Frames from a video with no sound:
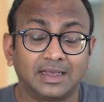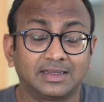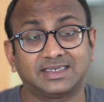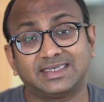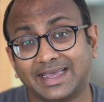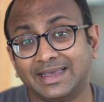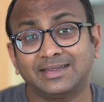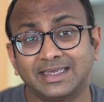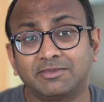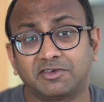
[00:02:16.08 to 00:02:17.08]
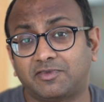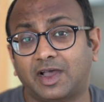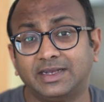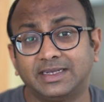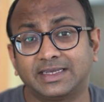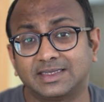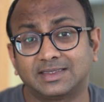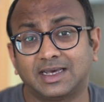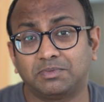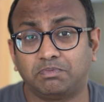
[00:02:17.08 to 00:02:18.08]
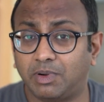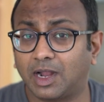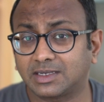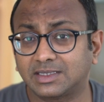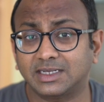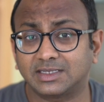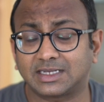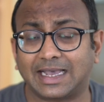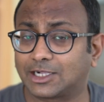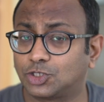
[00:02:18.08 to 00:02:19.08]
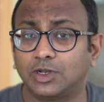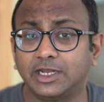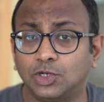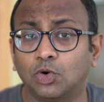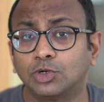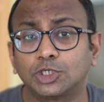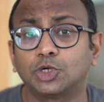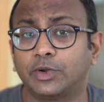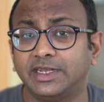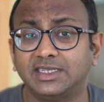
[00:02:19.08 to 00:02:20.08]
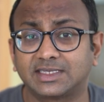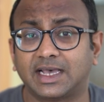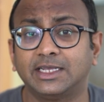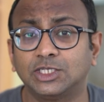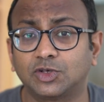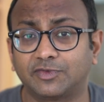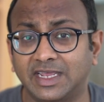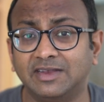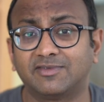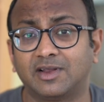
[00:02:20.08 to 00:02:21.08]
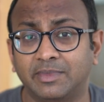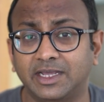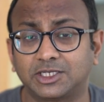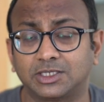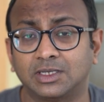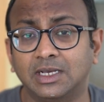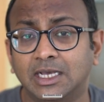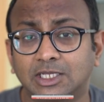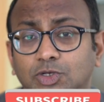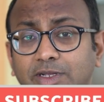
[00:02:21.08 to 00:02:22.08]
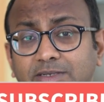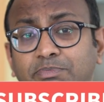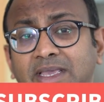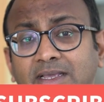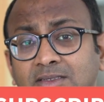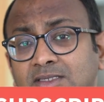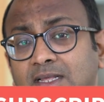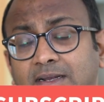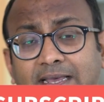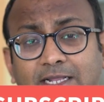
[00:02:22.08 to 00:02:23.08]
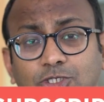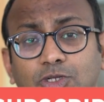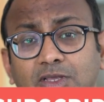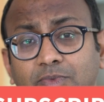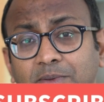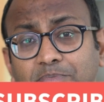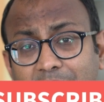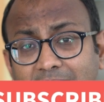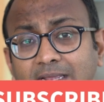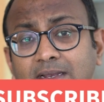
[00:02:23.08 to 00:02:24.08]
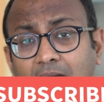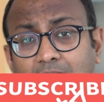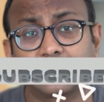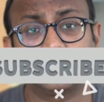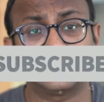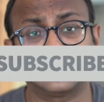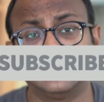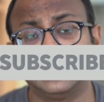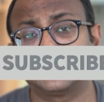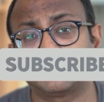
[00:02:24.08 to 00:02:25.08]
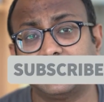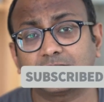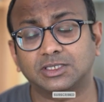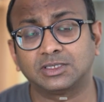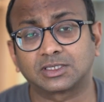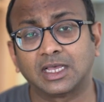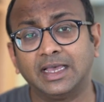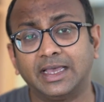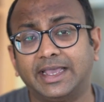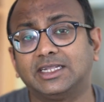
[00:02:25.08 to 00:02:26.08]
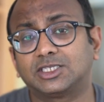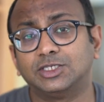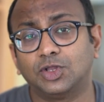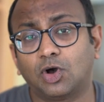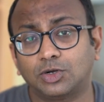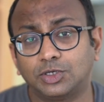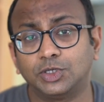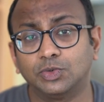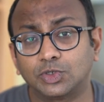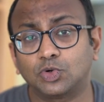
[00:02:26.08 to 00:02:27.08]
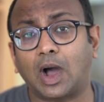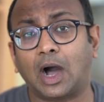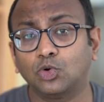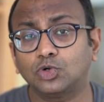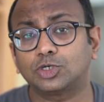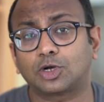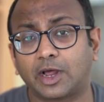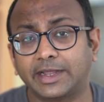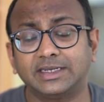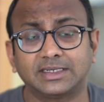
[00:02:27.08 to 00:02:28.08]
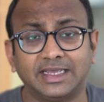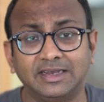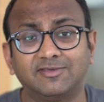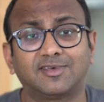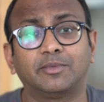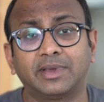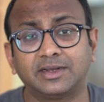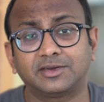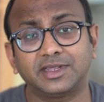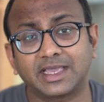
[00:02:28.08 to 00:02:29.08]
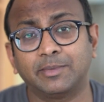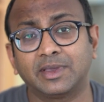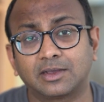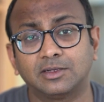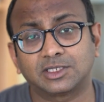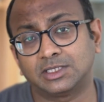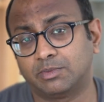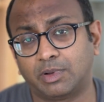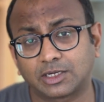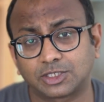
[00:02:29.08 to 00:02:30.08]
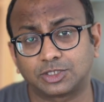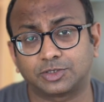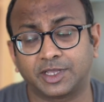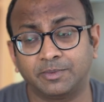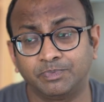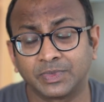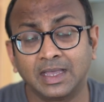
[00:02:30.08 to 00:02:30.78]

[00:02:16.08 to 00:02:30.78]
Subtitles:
The second thing we're finding is that blood tests actually don't show any signs of inflammation. So it means that actually when pain occurs in these patients, it's not due to outright inflammatory chemicals in the bloodstream.